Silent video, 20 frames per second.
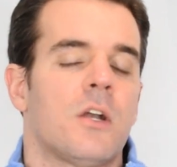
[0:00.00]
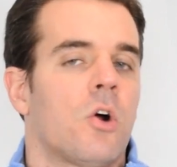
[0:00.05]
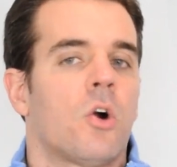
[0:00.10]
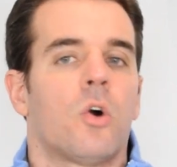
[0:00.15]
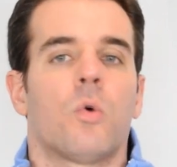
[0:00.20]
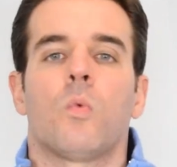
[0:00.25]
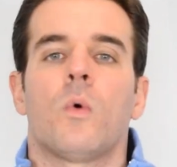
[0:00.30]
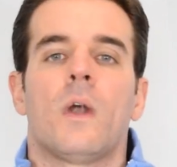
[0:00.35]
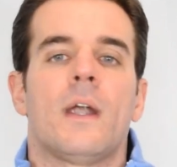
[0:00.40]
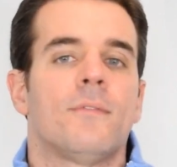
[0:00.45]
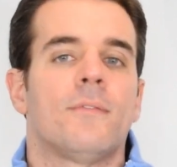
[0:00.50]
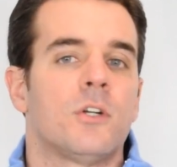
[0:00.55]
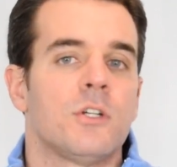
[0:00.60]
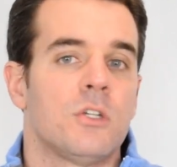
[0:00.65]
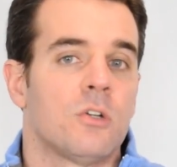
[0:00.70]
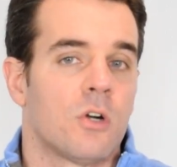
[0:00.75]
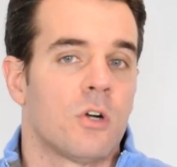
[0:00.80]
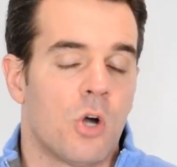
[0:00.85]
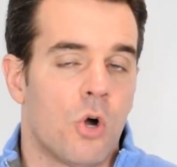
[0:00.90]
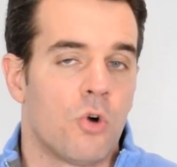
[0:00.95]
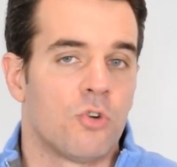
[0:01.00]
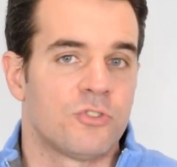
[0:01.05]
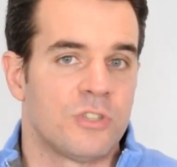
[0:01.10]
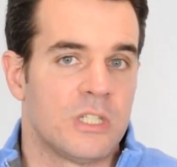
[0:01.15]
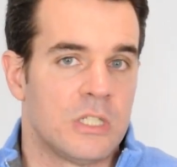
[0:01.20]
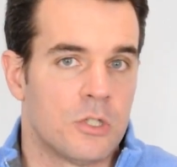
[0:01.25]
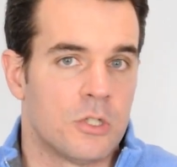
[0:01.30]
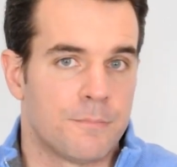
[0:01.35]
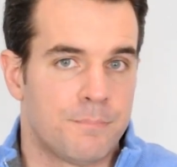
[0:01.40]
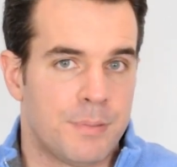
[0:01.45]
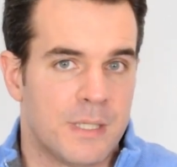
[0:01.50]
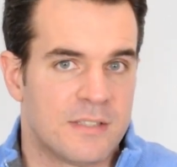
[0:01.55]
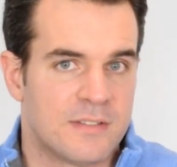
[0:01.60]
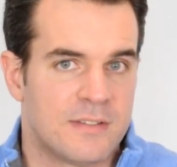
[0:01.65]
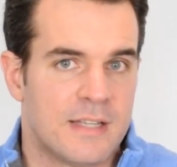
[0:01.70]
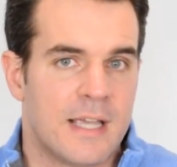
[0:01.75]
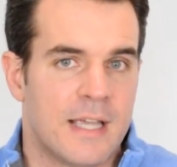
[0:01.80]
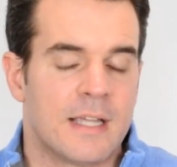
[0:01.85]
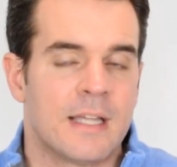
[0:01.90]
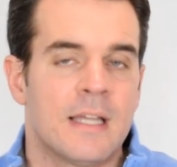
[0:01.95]
or wherever you're hosting your pitch
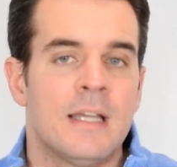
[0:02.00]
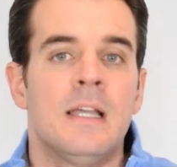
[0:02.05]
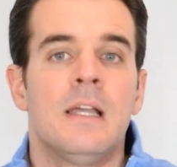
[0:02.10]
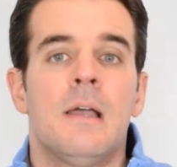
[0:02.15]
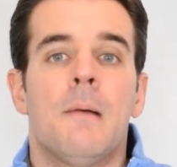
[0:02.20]
deck.